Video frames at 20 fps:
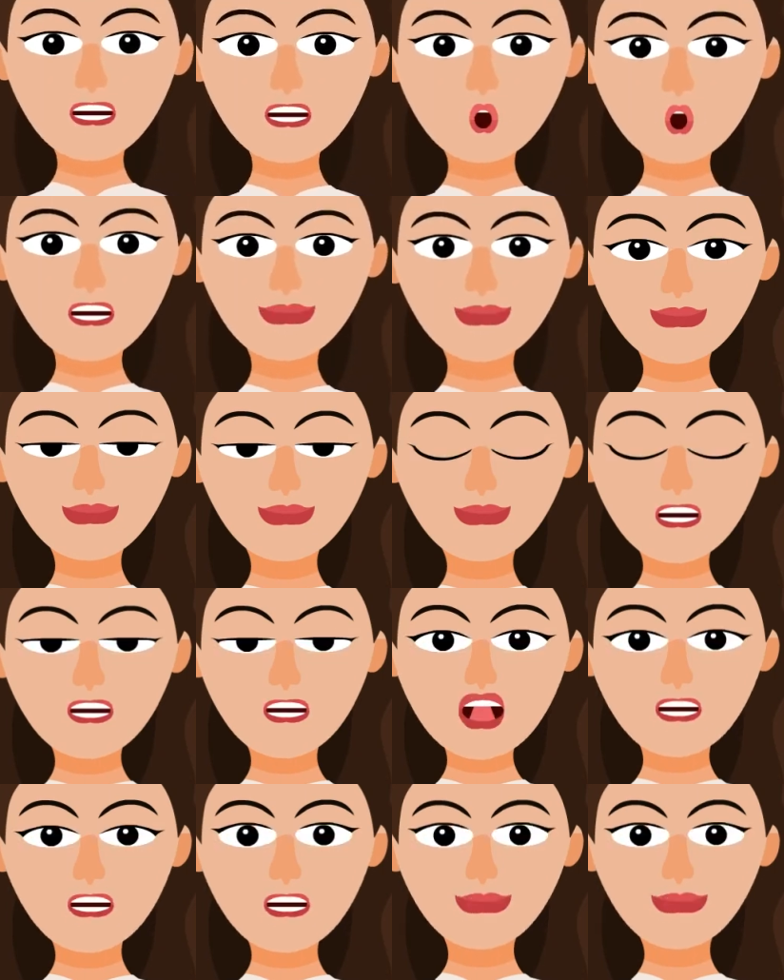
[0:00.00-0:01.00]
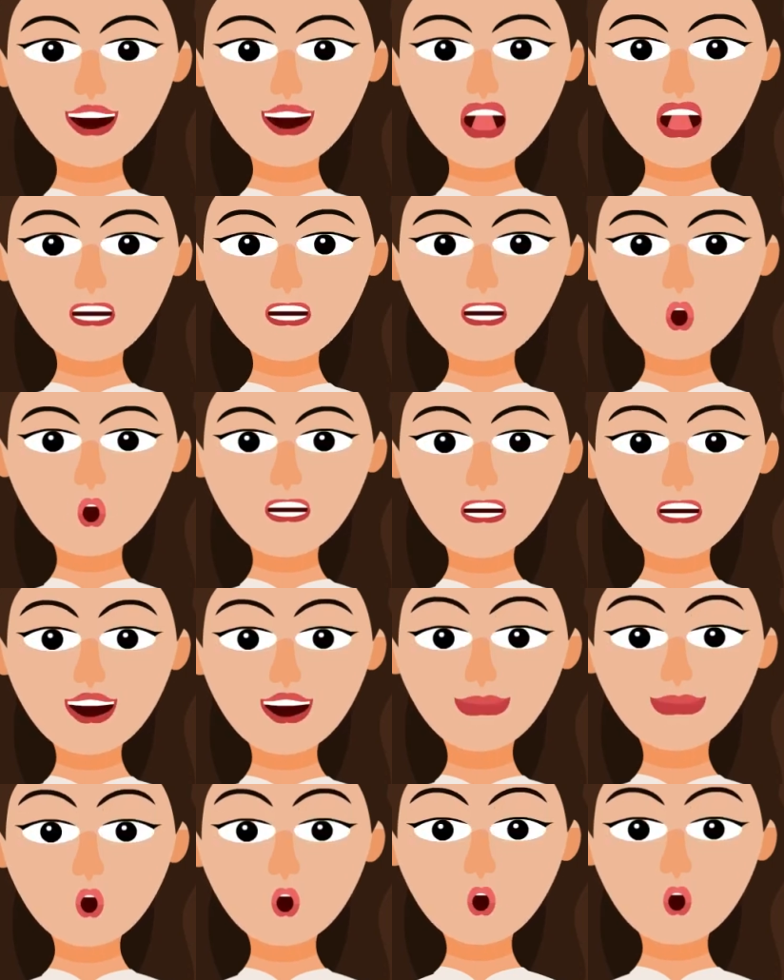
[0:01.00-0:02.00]
you covered with several lines of
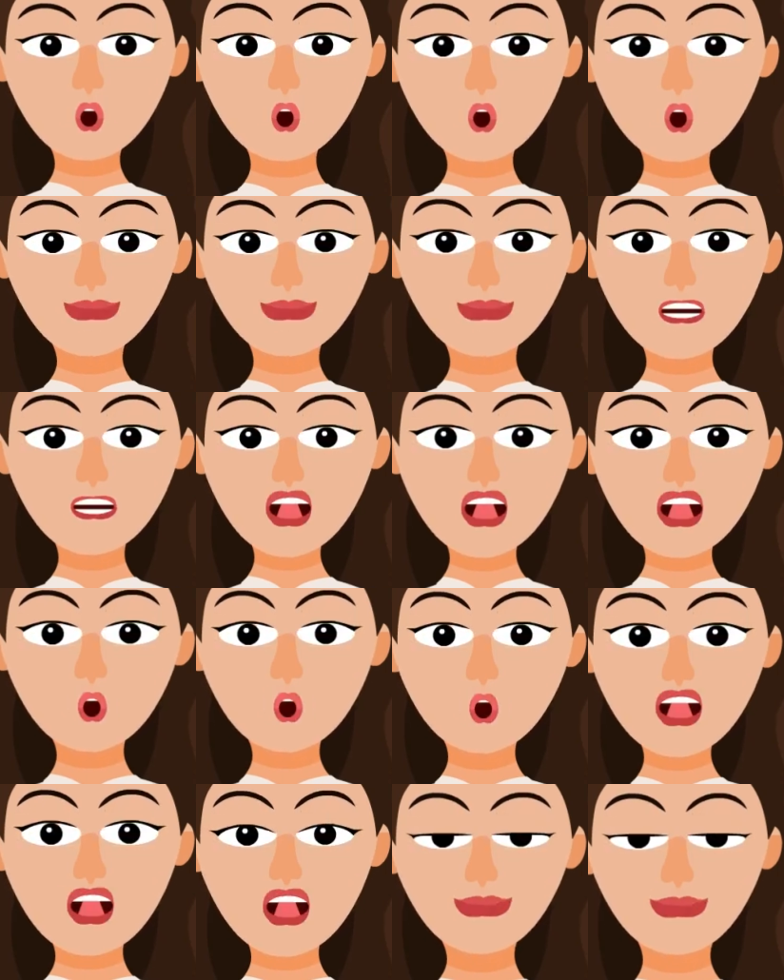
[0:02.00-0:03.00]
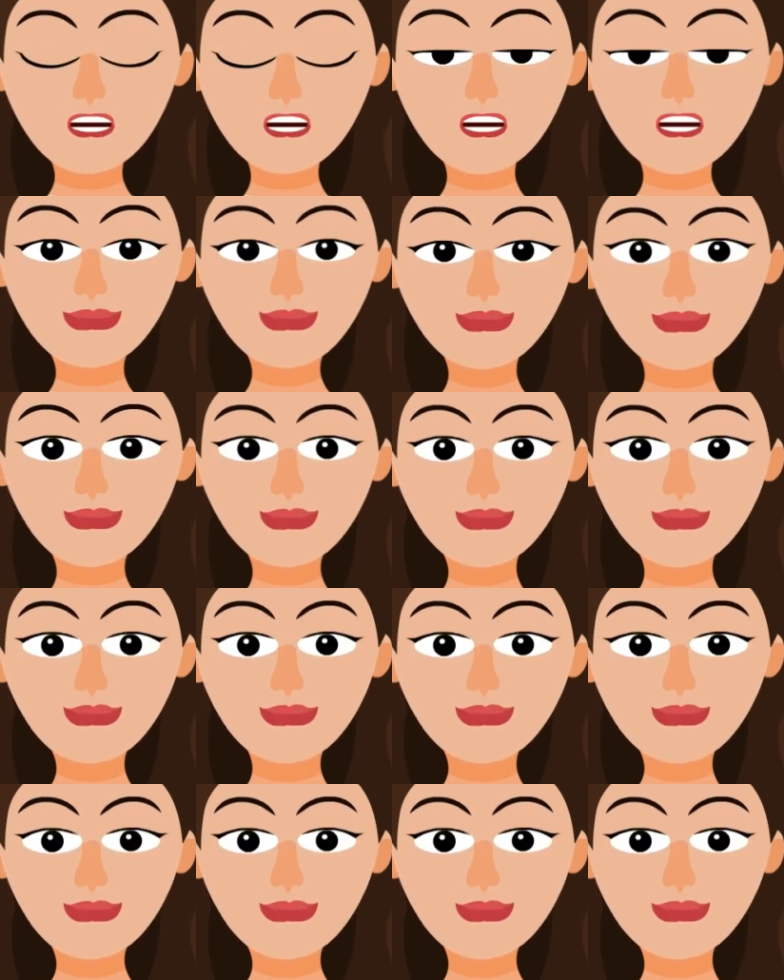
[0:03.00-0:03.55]
award winning science curricula